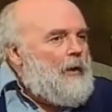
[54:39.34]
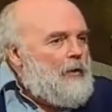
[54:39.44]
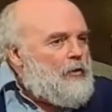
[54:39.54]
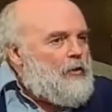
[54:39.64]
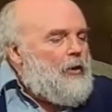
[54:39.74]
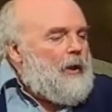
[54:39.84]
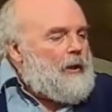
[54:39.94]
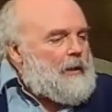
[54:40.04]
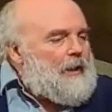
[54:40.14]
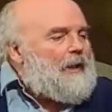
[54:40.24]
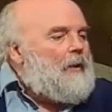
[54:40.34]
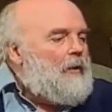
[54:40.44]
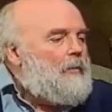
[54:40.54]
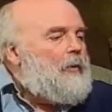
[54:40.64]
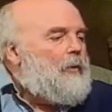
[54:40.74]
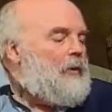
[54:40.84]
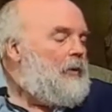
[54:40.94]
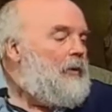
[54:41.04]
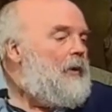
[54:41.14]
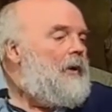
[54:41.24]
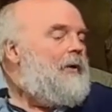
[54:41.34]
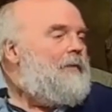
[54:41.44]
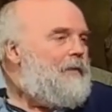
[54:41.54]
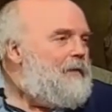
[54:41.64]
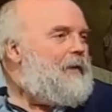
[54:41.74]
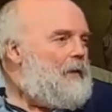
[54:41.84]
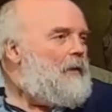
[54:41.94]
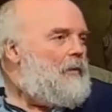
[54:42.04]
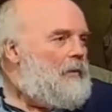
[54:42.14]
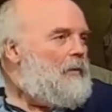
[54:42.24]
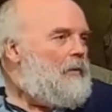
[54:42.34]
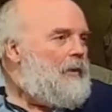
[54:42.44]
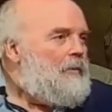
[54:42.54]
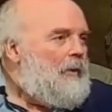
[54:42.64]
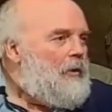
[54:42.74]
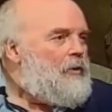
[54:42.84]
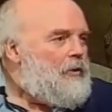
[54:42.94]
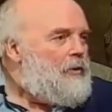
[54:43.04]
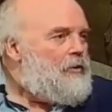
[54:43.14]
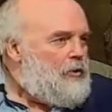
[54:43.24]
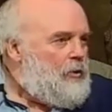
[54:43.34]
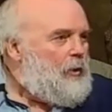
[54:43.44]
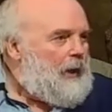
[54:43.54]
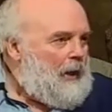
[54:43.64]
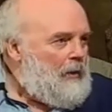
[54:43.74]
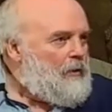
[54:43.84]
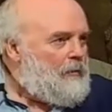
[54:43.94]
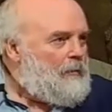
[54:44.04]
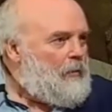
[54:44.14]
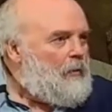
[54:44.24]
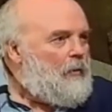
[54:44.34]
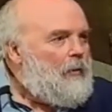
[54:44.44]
trying to help her feel the emotion and draw it out more.